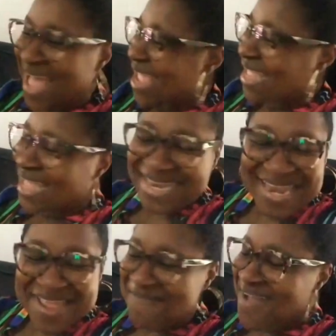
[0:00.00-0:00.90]
I
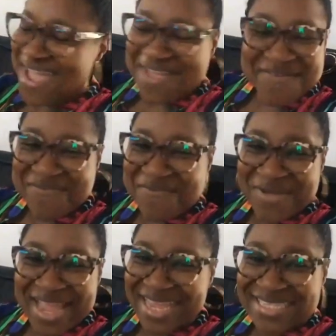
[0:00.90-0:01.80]
can never ever
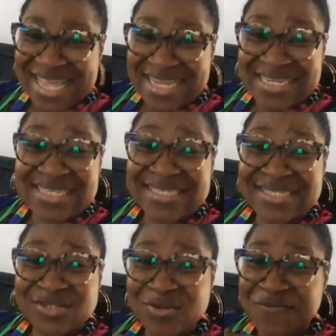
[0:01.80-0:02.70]
forget. And
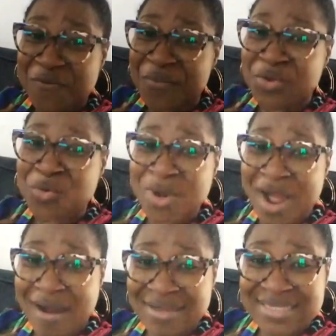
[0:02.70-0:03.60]
it's just from a good
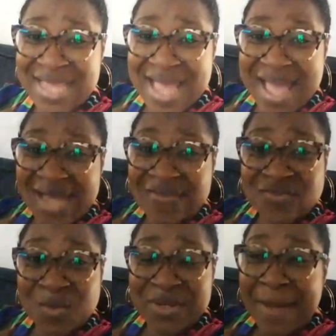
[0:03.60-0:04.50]
heart and
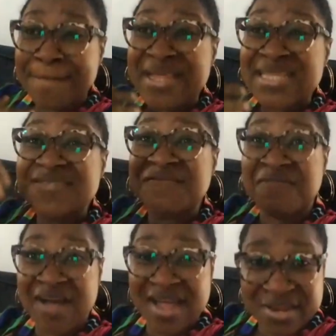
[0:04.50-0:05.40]
someone that places
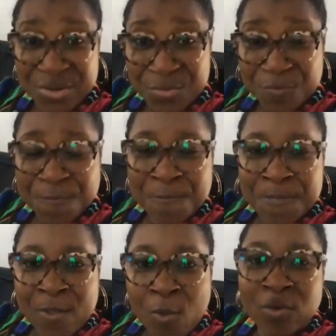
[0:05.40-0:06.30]
value
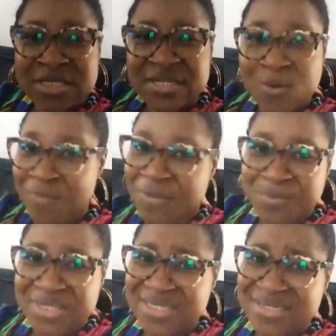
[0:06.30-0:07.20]
on the other
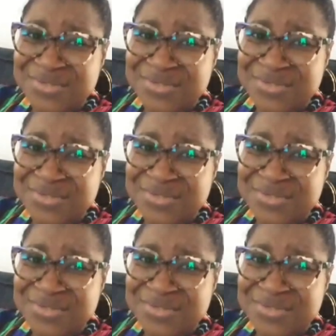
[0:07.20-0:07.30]
person.